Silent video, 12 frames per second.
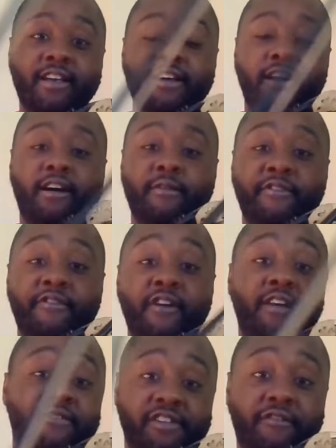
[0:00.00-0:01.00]
If you have
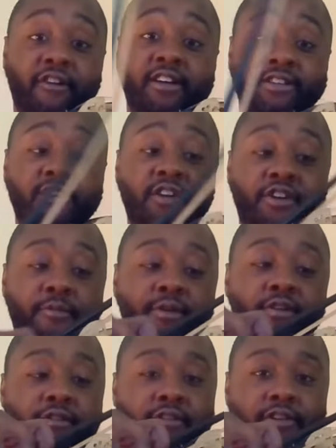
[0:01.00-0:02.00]
enough rosin on your
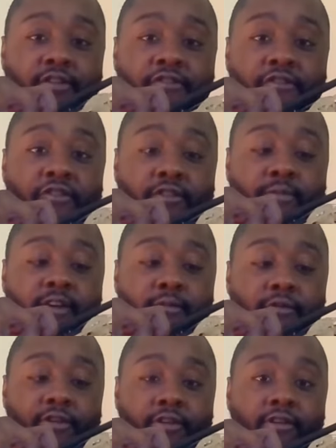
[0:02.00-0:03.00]
bow, you should just be able
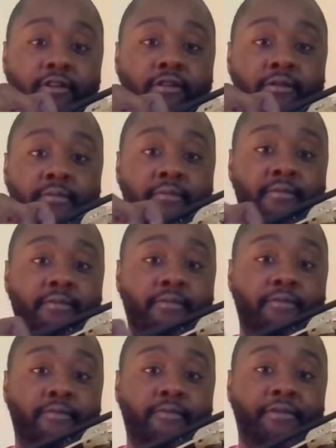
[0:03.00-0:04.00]
to
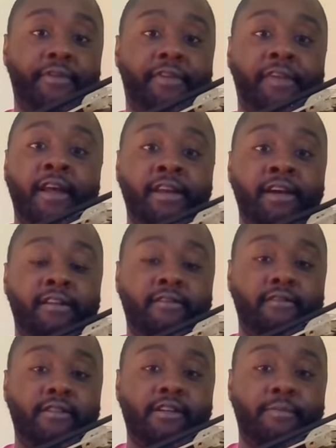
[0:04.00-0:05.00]
set it
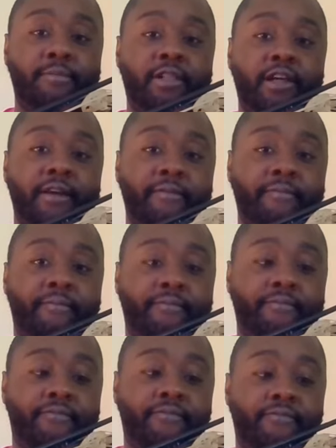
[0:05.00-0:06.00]

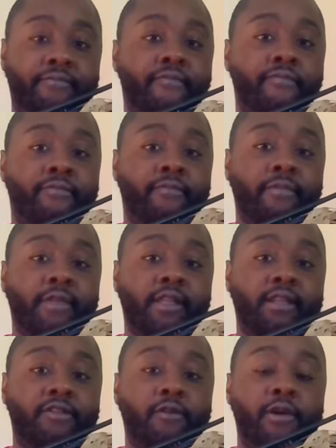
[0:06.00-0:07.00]
and play.
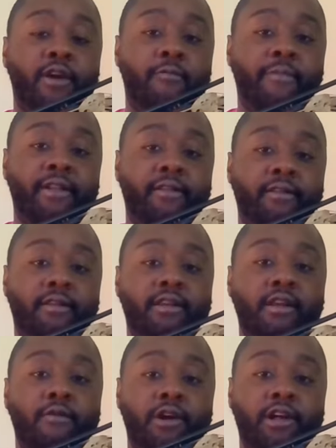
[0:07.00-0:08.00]
So we open, and now
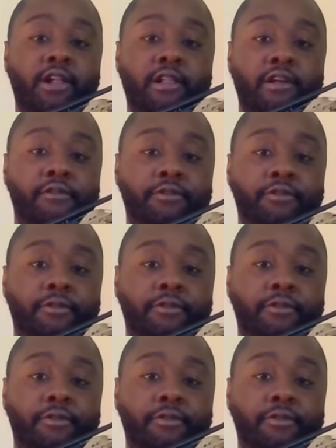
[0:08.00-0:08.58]
we're going to close.